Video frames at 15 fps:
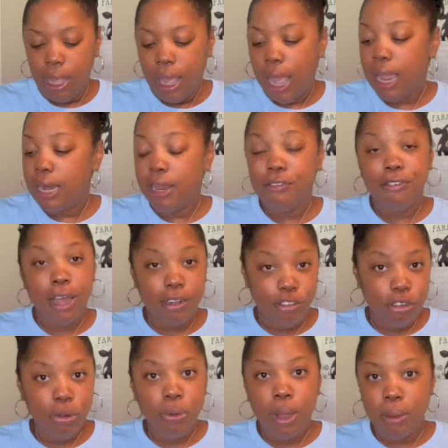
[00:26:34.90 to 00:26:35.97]
And if I
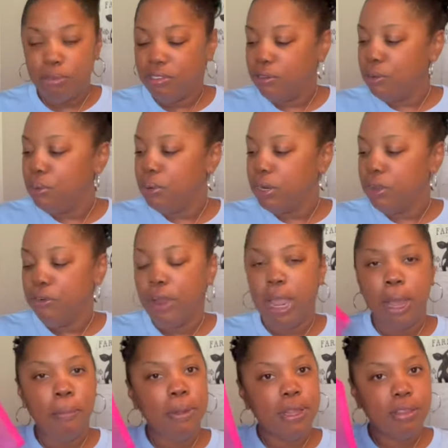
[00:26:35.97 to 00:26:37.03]
do, I'm still going to
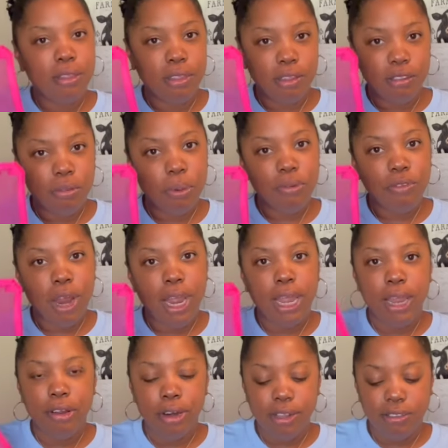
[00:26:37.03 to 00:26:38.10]
grab it. This one right
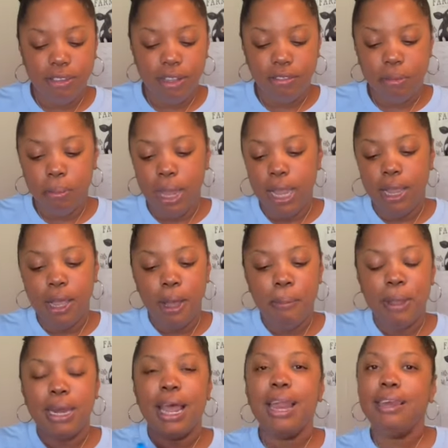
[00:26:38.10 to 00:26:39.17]
here that says makeup.
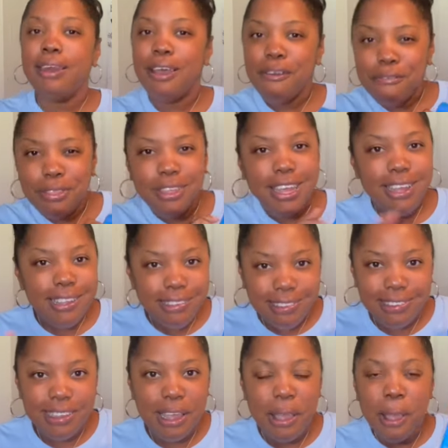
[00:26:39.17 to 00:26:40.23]
And I love this
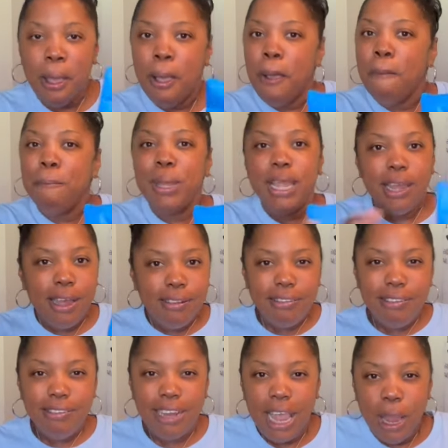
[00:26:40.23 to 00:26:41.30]
because
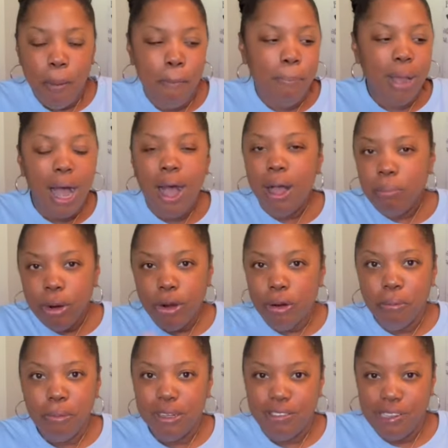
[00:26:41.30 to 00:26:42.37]
it's like a bomber
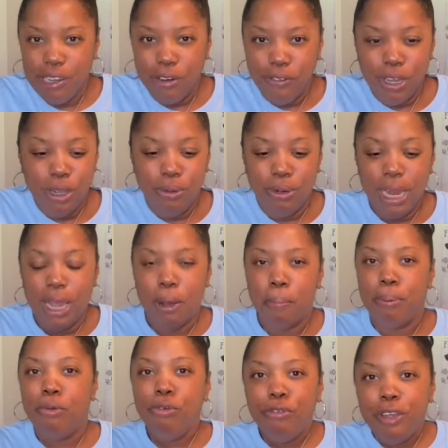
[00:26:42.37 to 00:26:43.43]
material, like a
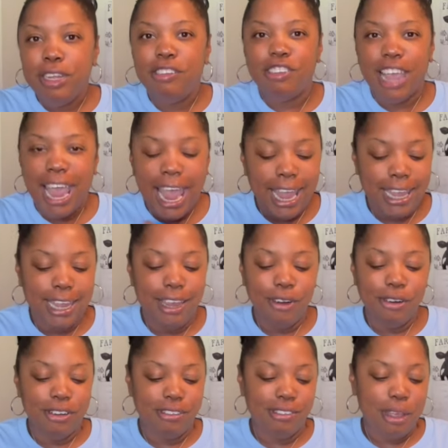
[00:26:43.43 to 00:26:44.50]
poofy jacket
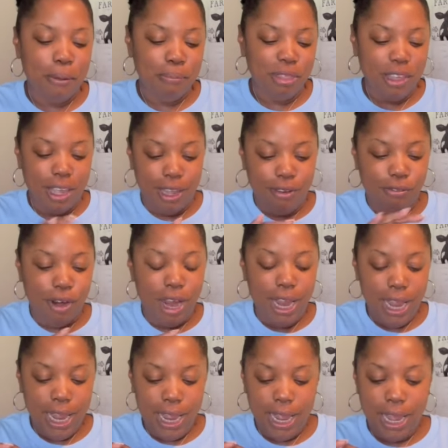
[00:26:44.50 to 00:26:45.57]
or something,
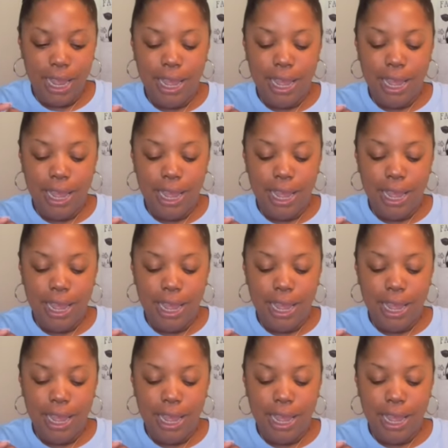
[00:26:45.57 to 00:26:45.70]
right?